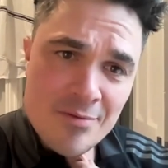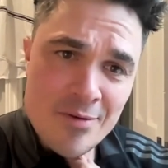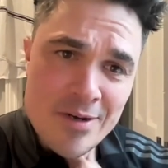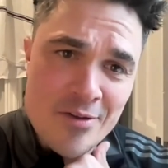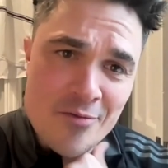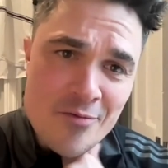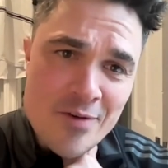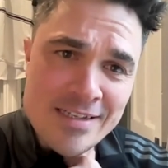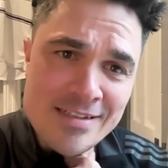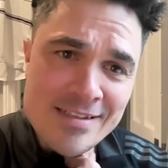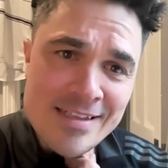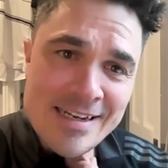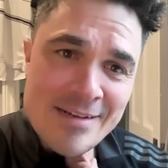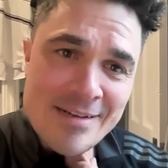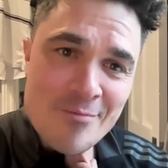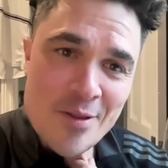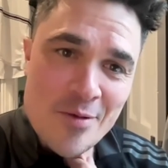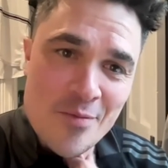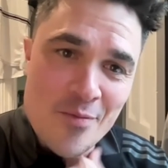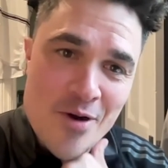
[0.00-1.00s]
We were the reason they
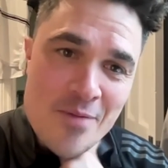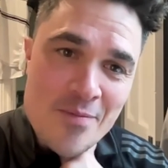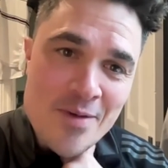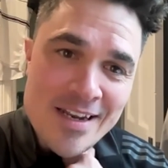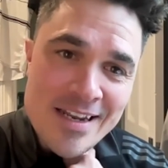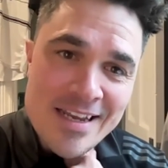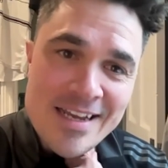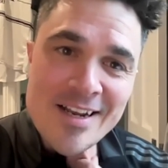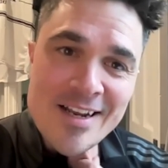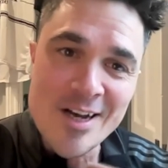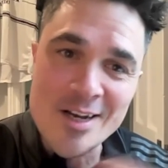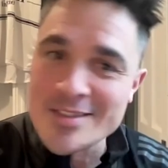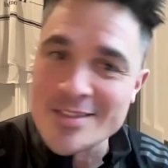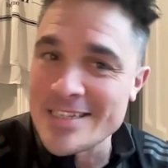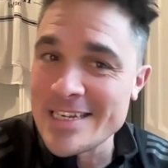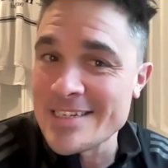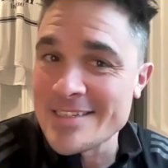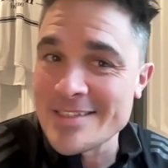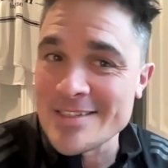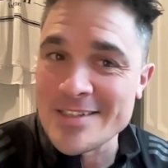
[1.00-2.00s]
didn't win the Premier League last
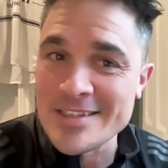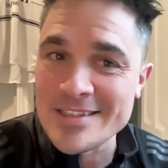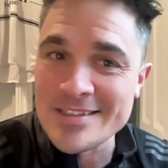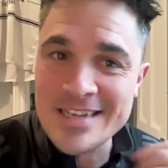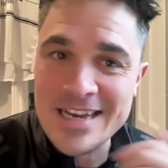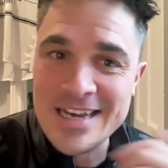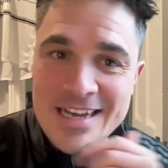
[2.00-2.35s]
season.